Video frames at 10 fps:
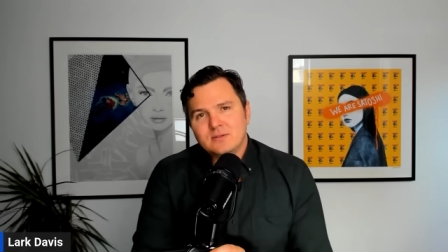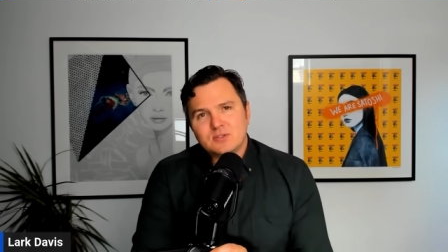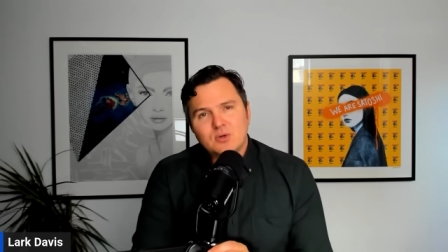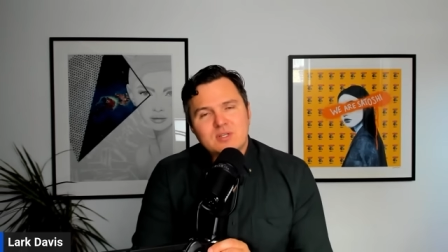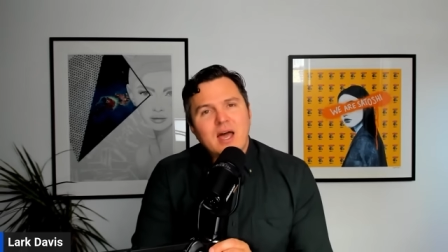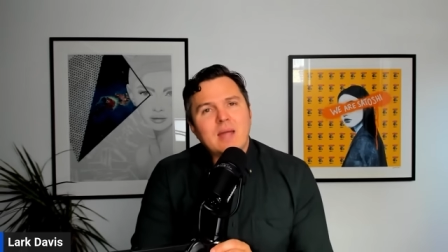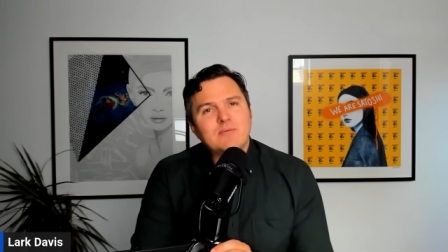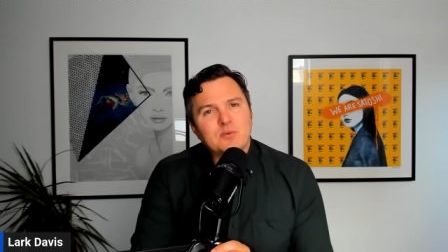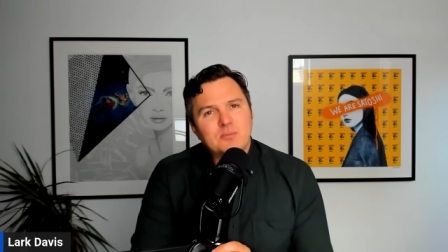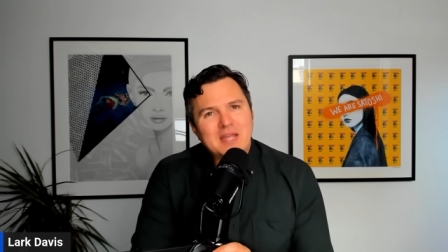There's no time
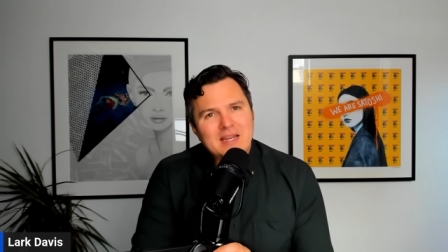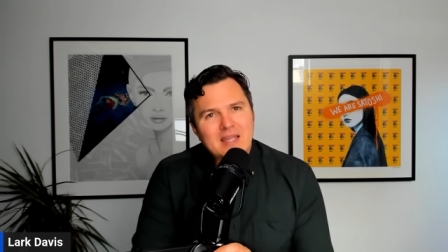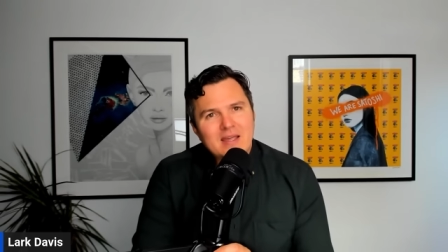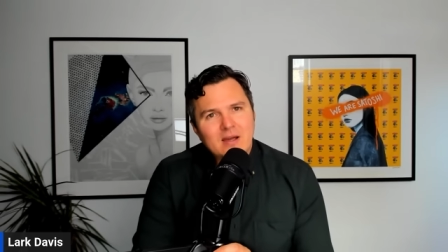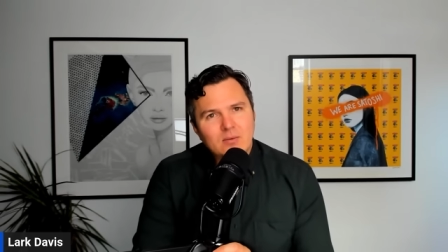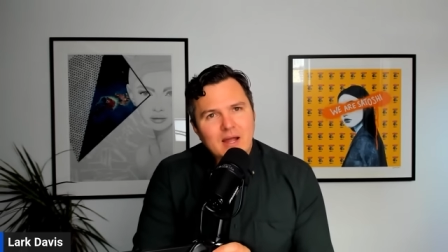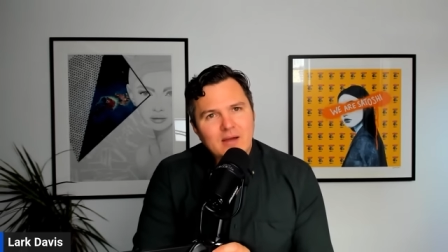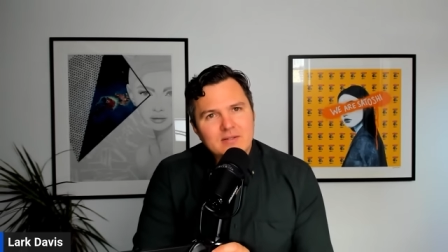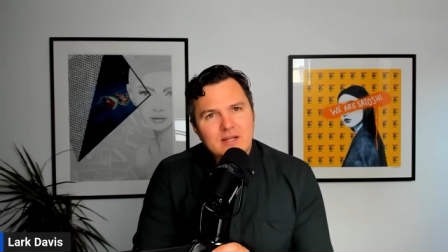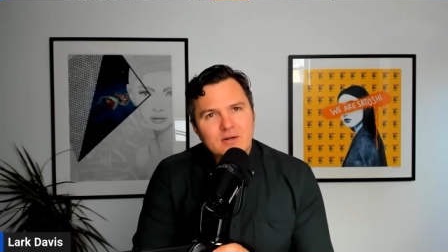for pity
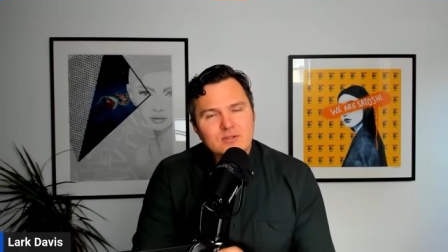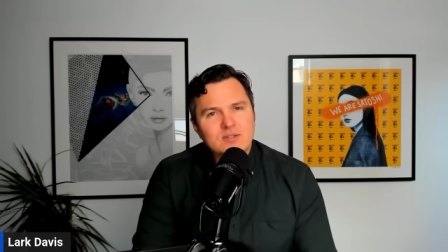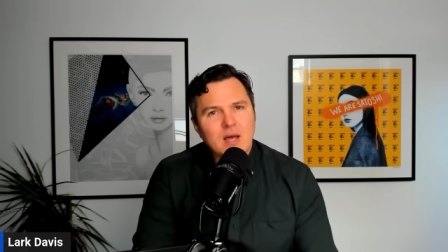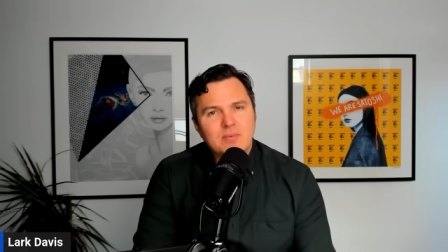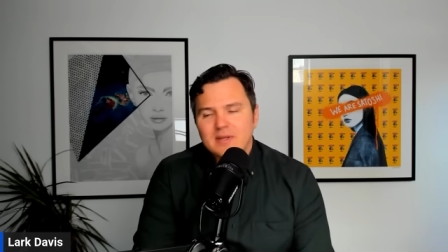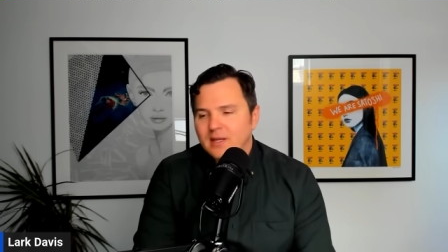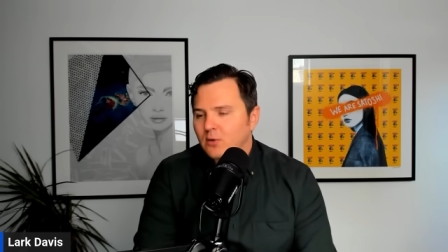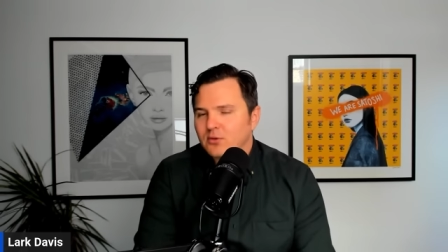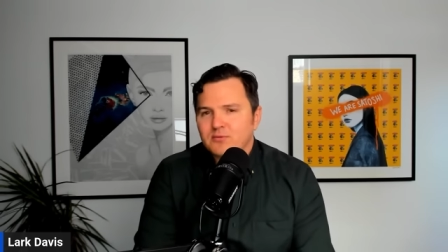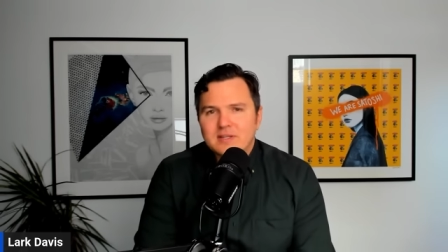around here. Stop, get
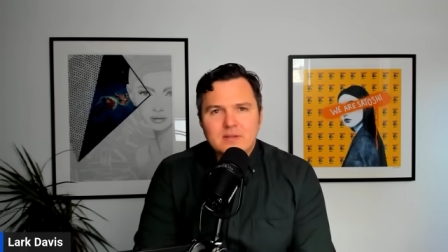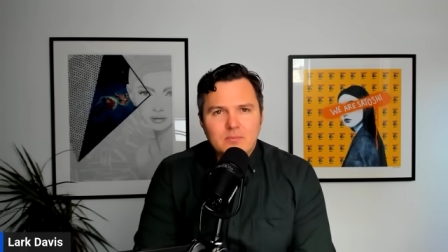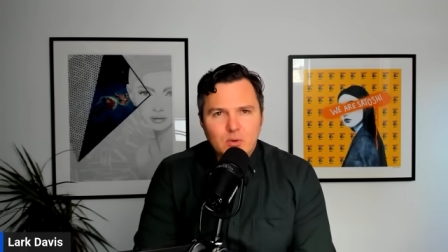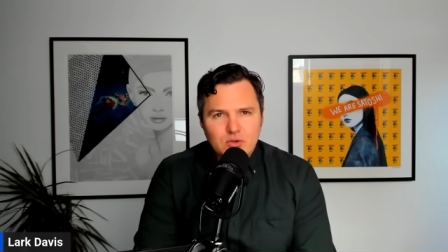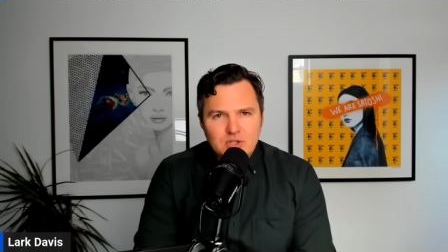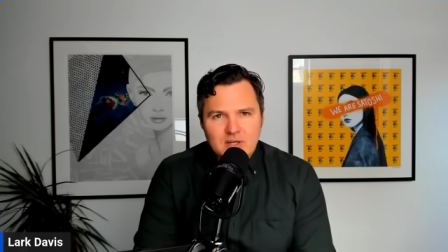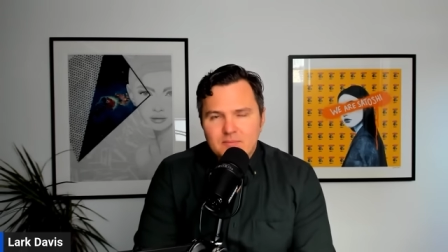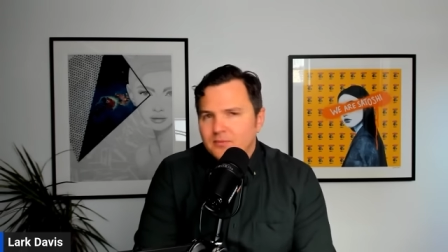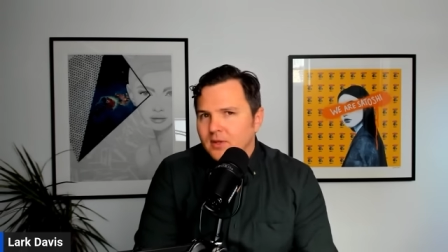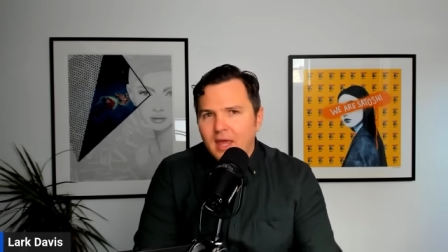over the victim
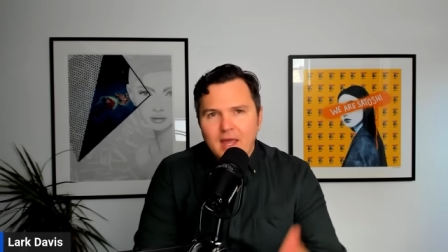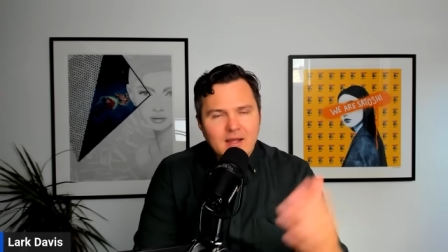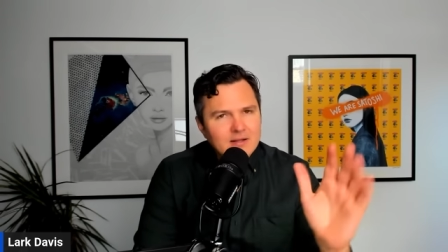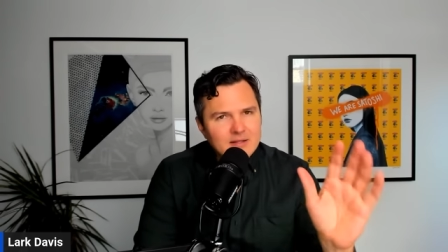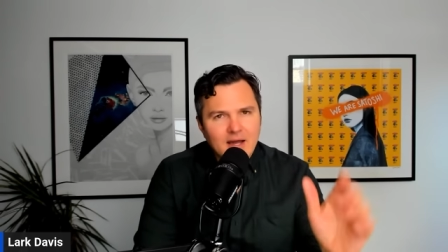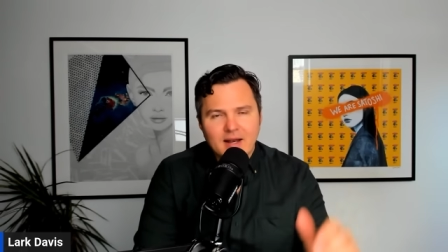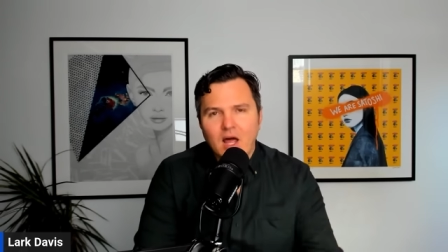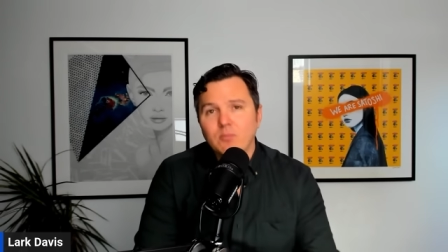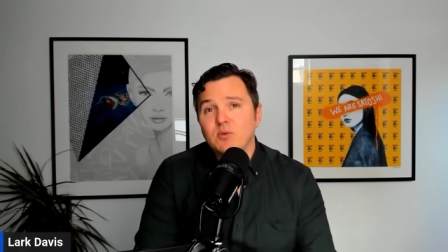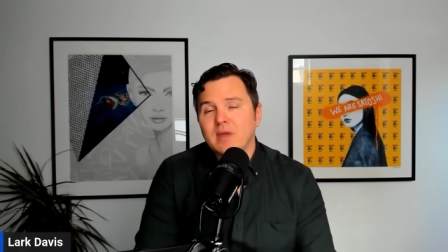bullshit. Okay. It's not going to
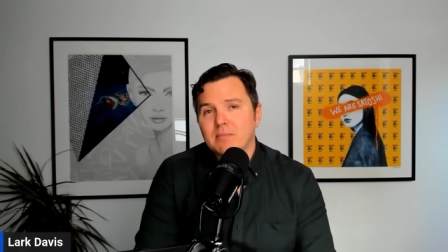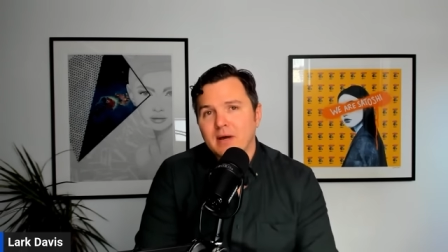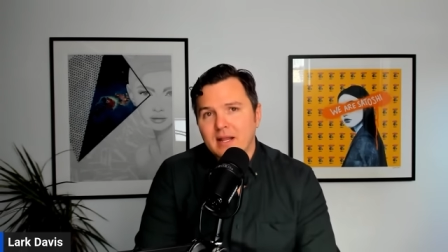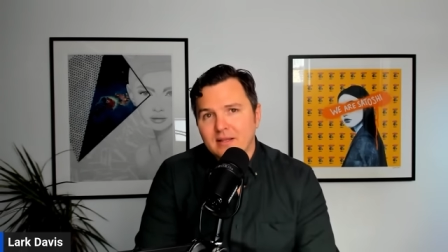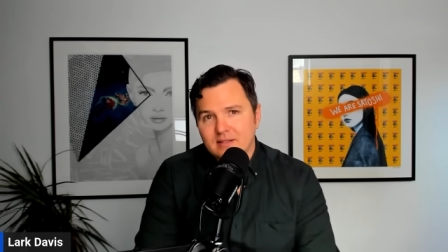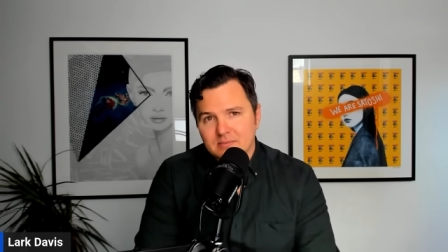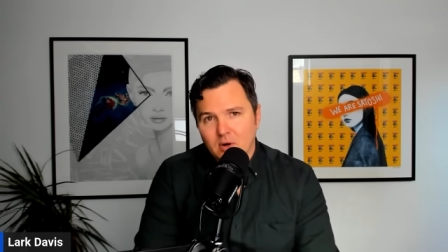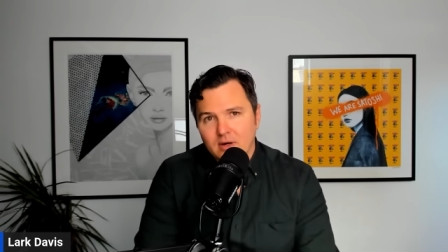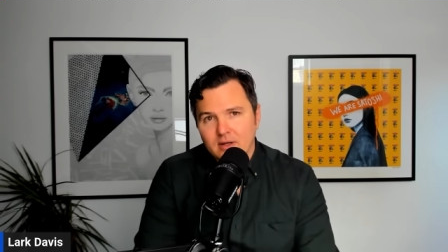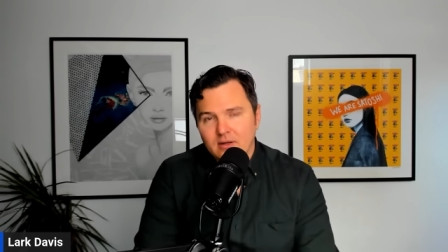help you make money in this
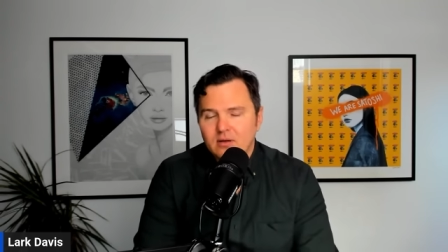market.